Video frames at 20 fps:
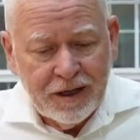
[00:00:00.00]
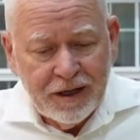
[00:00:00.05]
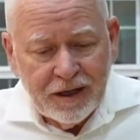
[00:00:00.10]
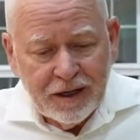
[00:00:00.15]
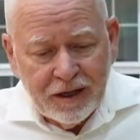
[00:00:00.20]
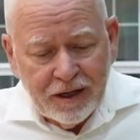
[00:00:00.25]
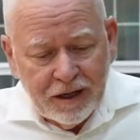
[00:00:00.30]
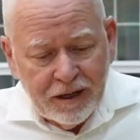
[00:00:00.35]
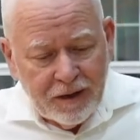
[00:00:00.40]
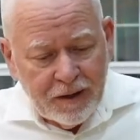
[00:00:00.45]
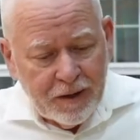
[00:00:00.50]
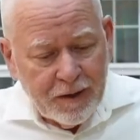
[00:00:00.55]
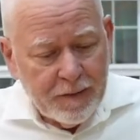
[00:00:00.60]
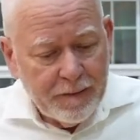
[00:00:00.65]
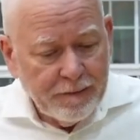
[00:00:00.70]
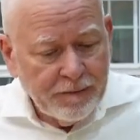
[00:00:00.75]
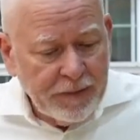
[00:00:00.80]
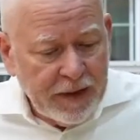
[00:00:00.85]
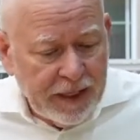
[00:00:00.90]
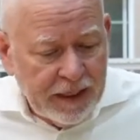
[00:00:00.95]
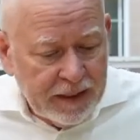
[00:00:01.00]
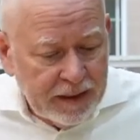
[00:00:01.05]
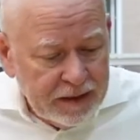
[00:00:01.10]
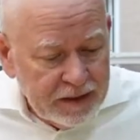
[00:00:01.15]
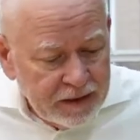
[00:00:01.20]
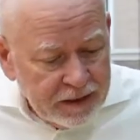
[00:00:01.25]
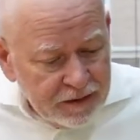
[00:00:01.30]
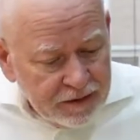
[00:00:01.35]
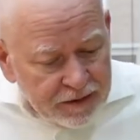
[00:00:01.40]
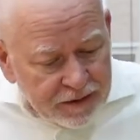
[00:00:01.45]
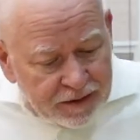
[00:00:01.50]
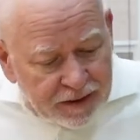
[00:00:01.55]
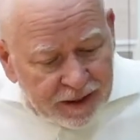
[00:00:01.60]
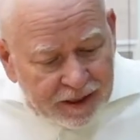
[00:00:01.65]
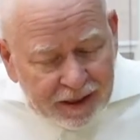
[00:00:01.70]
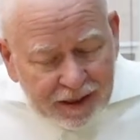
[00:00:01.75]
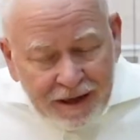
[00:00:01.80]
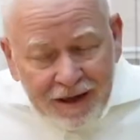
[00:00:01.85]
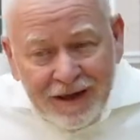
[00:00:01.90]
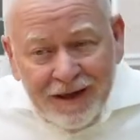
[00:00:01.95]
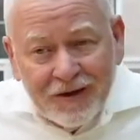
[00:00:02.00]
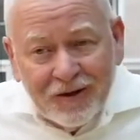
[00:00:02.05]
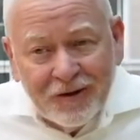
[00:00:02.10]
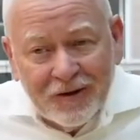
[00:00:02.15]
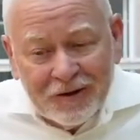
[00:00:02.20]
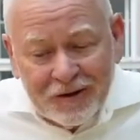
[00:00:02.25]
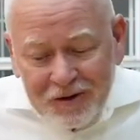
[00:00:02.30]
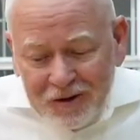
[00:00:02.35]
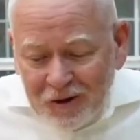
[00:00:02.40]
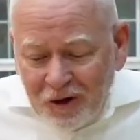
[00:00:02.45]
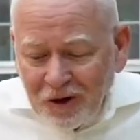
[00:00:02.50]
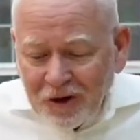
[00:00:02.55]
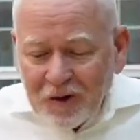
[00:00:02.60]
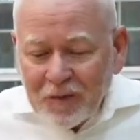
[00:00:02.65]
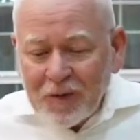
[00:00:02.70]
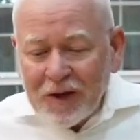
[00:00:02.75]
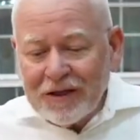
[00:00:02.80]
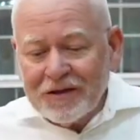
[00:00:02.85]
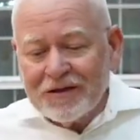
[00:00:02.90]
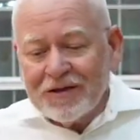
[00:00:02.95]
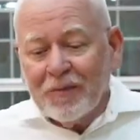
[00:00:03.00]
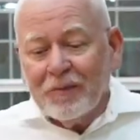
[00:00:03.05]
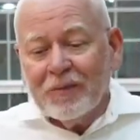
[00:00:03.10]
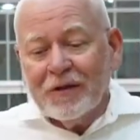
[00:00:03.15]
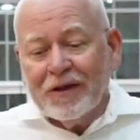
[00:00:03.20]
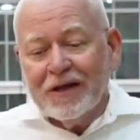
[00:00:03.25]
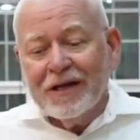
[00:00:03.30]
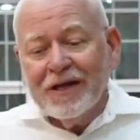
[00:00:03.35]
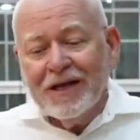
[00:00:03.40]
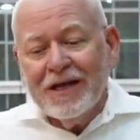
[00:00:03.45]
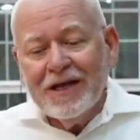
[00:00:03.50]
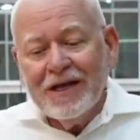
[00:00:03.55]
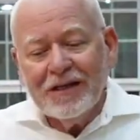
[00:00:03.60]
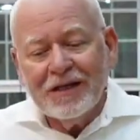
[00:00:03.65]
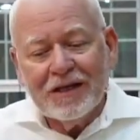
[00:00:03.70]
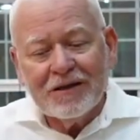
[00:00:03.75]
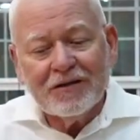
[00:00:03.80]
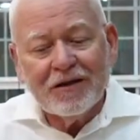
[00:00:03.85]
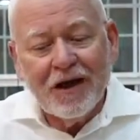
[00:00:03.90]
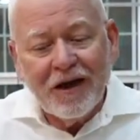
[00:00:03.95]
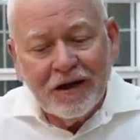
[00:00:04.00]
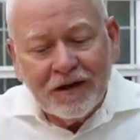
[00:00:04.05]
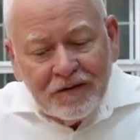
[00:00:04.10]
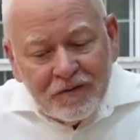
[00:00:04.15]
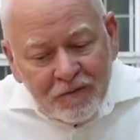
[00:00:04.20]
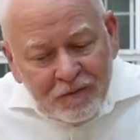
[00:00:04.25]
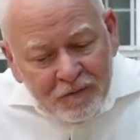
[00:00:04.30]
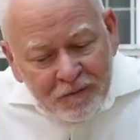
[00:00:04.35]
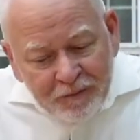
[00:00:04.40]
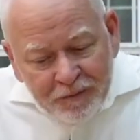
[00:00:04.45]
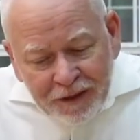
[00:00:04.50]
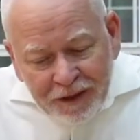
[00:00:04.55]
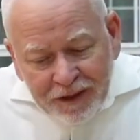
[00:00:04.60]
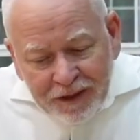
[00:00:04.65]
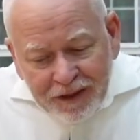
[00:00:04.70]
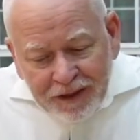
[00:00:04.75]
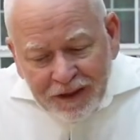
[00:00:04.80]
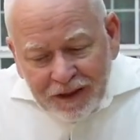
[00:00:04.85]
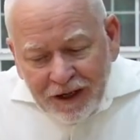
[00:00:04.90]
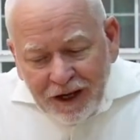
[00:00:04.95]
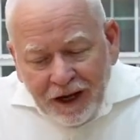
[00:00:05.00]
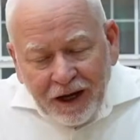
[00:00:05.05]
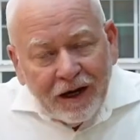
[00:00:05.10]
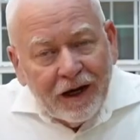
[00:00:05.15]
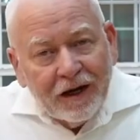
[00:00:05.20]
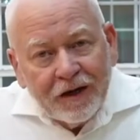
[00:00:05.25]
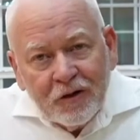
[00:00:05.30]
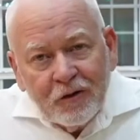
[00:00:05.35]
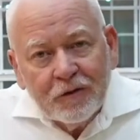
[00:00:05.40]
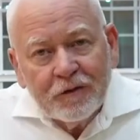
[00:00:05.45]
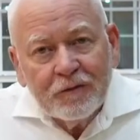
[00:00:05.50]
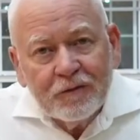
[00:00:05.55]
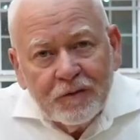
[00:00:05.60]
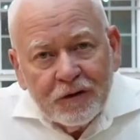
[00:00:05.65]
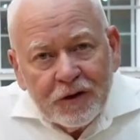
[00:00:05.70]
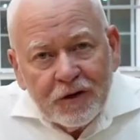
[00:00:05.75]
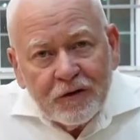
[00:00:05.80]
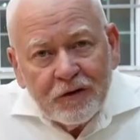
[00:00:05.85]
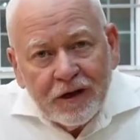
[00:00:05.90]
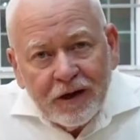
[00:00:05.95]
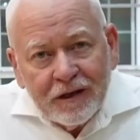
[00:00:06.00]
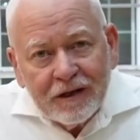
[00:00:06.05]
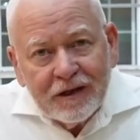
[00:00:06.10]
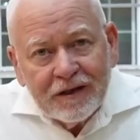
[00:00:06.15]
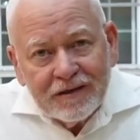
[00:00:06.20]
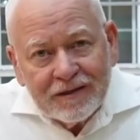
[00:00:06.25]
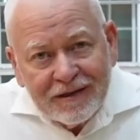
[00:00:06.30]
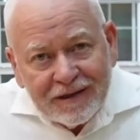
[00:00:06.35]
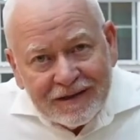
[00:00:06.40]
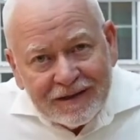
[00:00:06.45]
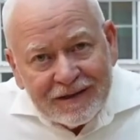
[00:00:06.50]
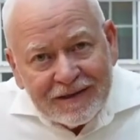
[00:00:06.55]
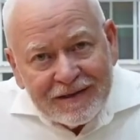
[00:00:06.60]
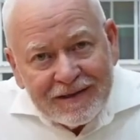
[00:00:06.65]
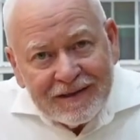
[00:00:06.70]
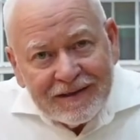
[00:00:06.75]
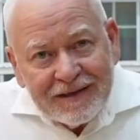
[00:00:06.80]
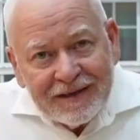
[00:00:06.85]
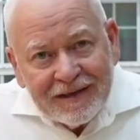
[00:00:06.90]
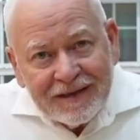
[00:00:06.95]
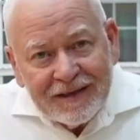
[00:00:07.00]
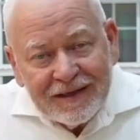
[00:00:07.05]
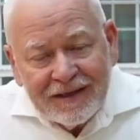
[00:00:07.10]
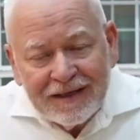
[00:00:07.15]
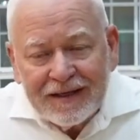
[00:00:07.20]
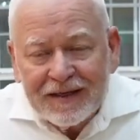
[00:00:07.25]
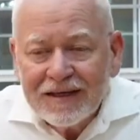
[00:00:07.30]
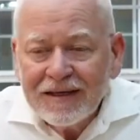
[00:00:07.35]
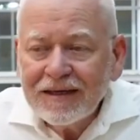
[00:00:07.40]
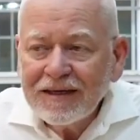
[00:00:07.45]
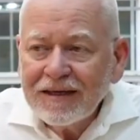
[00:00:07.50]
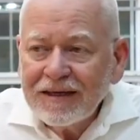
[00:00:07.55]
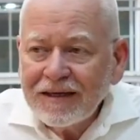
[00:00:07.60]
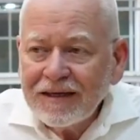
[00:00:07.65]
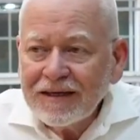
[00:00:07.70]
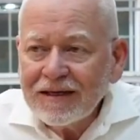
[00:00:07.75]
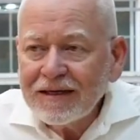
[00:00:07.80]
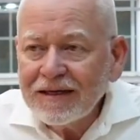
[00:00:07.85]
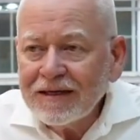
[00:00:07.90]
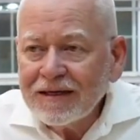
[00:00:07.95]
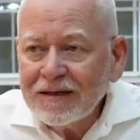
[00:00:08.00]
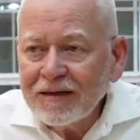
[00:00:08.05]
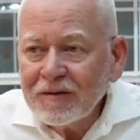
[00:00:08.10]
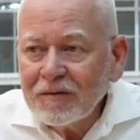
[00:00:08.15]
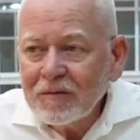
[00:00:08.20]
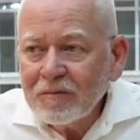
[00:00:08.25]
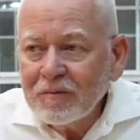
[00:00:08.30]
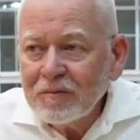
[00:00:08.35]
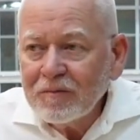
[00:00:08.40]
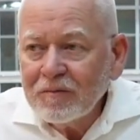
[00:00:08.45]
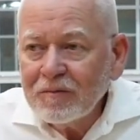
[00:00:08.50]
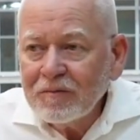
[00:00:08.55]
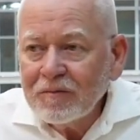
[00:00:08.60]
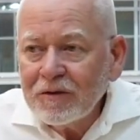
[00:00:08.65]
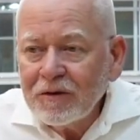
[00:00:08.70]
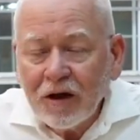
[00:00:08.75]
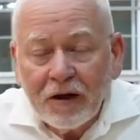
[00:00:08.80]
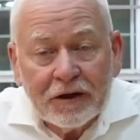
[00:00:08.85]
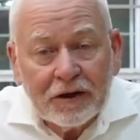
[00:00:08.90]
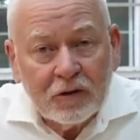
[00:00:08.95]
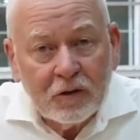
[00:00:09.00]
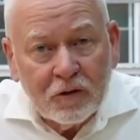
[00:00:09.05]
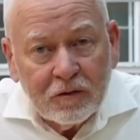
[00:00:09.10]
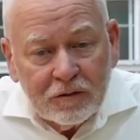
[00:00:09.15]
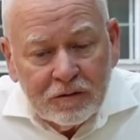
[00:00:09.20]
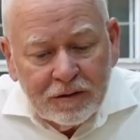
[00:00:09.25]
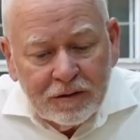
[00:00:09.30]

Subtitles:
And today I'm going to talk about something that's I couldn't figure out a succinct title.